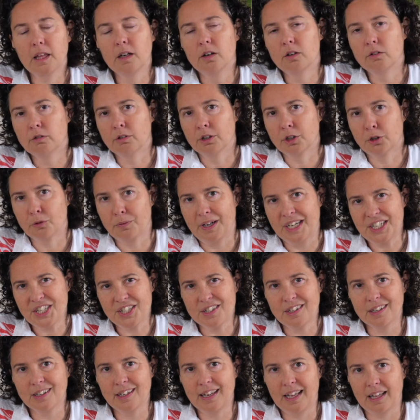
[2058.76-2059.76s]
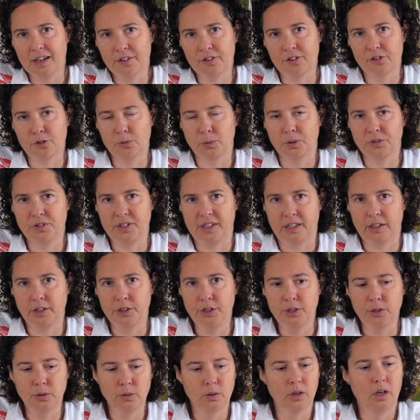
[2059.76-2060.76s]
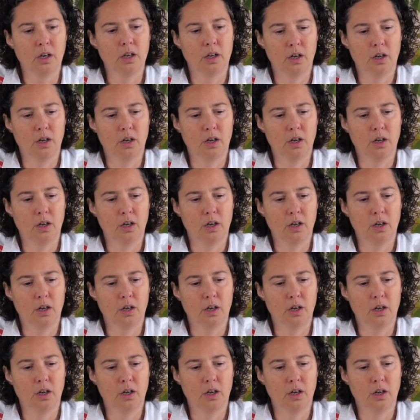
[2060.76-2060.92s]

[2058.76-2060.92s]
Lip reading: Regression analysis will tell you,